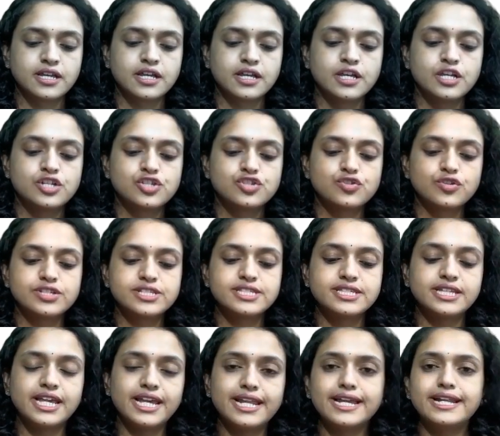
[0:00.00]
So
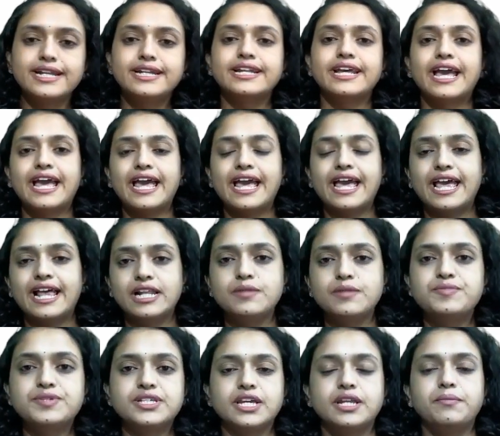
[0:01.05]
sealant helps
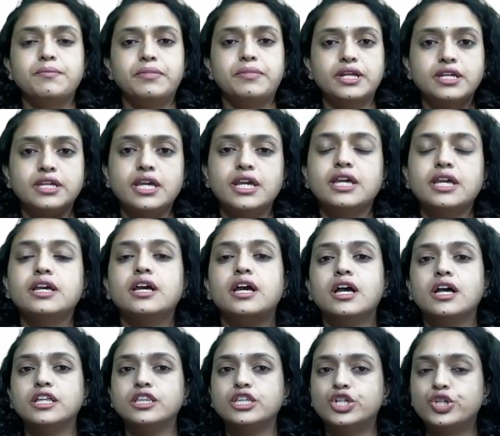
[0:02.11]
in bringing
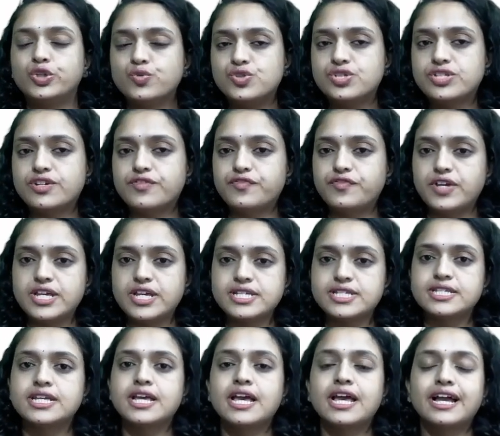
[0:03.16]
the tooth surface,
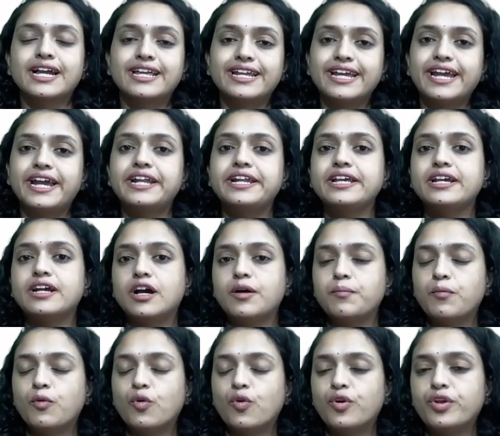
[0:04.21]
creating a
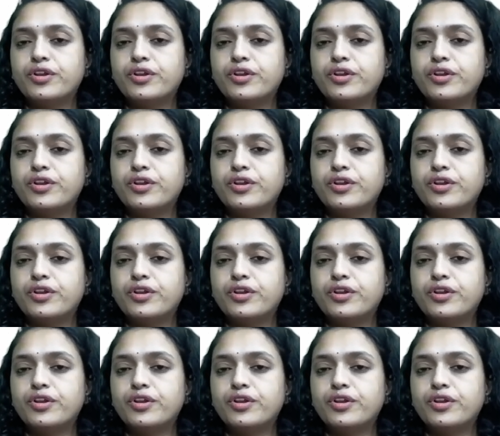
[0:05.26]
more